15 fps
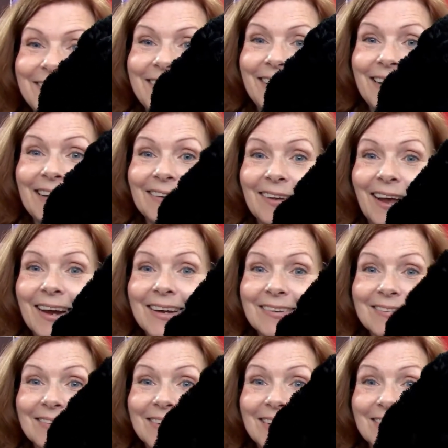He
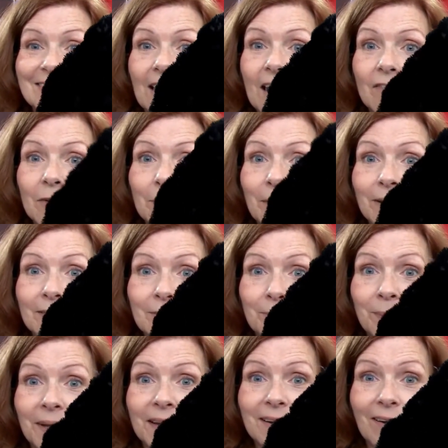likes these. Everybody's
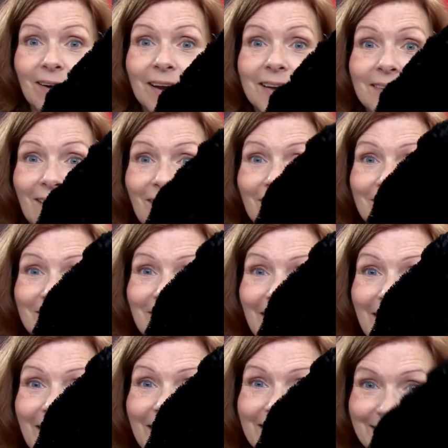big, aren't
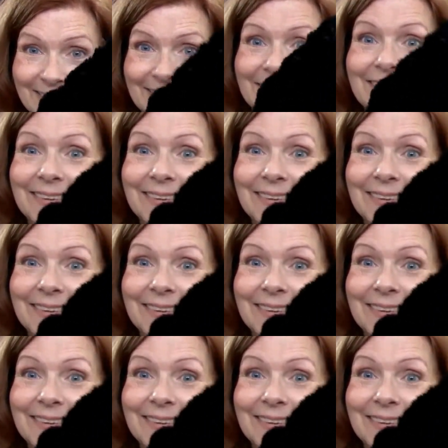they?